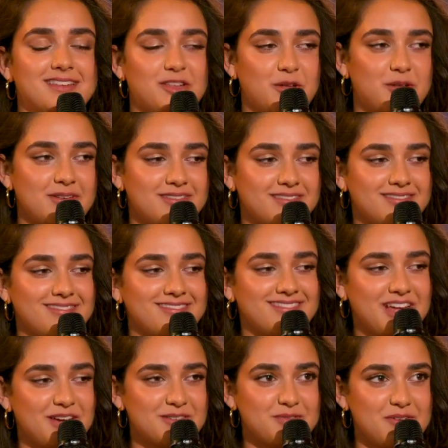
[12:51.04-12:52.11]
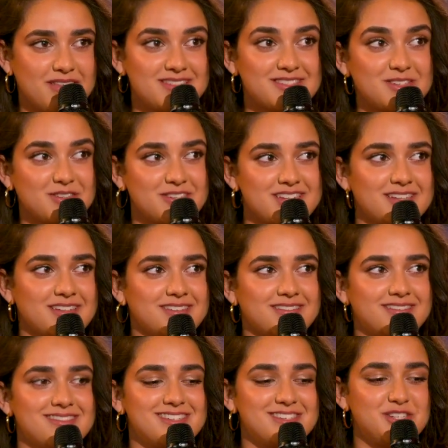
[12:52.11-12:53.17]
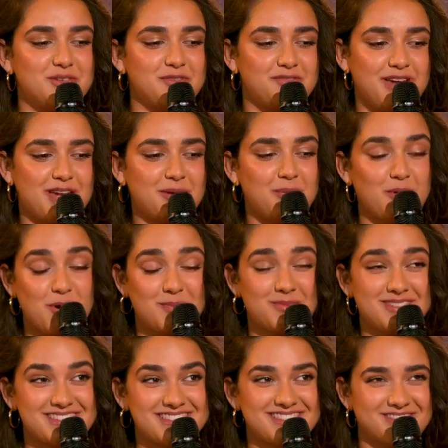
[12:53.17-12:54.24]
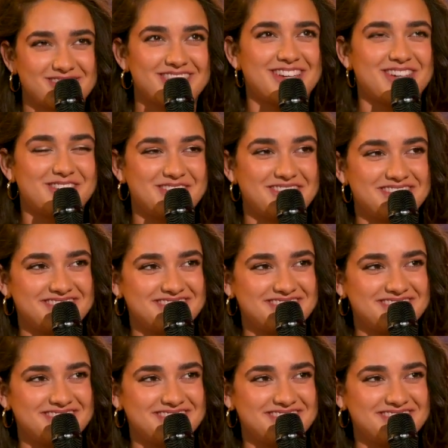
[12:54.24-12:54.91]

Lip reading: thought that was fun. So to do a fake prom was really cool.